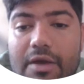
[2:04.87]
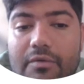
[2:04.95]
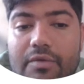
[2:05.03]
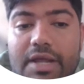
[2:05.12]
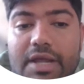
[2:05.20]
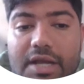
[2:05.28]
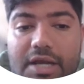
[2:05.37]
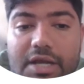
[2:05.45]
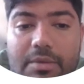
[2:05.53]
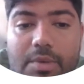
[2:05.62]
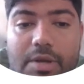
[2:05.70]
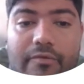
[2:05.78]
have
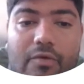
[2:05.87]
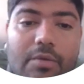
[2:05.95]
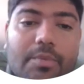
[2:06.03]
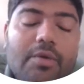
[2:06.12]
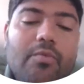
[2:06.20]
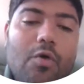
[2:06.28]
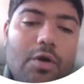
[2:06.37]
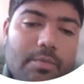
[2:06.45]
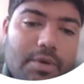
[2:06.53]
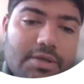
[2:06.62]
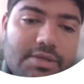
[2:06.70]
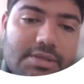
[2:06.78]
dignity before
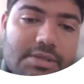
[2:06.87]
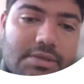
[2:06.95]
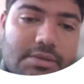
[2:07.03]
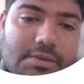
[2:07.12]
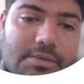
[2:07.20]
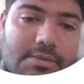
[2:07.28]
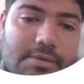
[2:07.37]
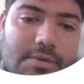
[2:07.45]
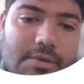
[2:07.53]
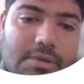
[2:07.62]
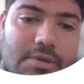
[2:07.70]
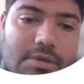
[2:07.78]
performance.
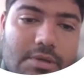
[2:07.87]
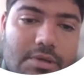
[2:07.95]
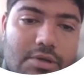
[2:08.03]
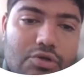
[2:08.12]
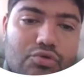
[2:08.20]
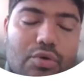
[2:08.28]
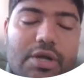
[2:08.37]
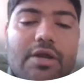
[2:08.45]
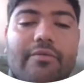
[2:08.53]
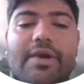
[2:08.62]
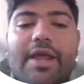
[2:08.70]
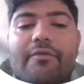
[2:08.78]
So
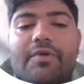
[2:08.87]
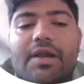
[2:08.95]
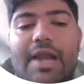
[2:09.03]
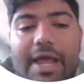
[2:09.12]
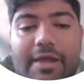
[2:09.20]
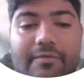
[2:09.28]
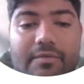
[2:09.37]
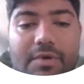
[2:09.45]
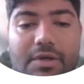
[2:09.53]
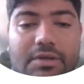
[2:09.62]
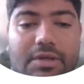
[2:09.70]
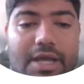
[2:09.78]
in our every life,
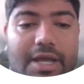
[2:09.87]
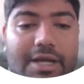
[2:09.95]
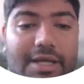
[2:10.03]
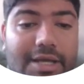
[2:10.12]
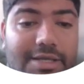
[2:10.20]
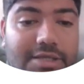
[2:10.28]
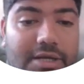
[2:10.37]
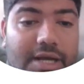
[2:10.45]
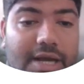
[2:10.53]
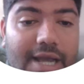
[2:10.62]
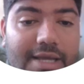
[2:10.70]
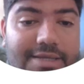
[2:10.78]
there is a
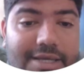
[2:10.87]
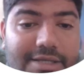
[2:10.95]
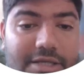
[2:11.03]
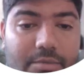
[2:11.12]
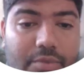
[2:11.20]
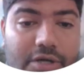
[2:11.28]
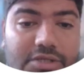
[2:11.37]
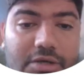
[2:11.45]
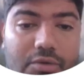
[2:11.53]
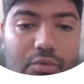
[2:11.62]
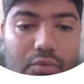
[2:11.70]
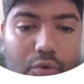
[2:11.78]
relaxation
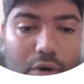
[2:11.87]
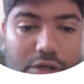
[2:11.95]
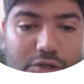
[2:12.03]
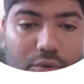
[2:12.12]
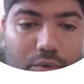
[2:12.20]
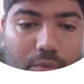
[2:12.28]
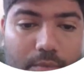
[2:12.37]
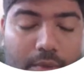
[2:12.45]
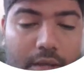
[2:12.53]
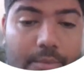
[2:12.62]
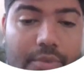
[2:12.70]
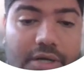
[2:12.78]
personhood also,
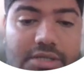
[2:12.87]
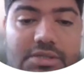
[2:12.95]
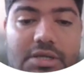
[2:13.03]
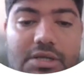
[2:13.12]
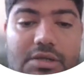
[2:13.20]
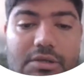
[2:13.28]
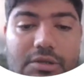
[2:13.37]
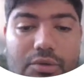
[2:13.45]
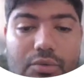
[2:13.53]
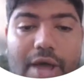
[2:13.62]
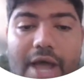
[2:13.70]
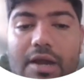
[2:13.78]
personal
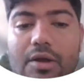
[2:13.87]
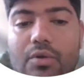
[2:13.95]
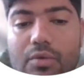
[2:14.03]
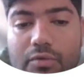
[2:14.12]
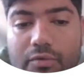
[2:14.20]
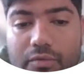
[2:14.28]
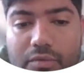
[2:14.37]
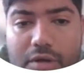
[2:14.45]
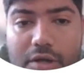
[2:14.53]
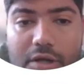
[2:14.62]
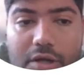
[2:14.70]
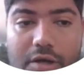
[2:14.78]
through dialogue.
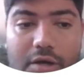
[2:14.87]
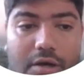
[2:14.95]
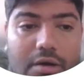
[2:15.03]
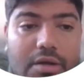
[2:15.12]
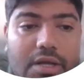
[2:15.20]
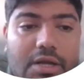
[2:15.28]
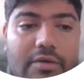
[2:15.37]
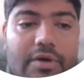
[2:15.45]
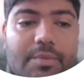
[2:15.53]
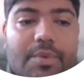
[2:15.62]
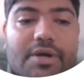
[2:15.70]
In our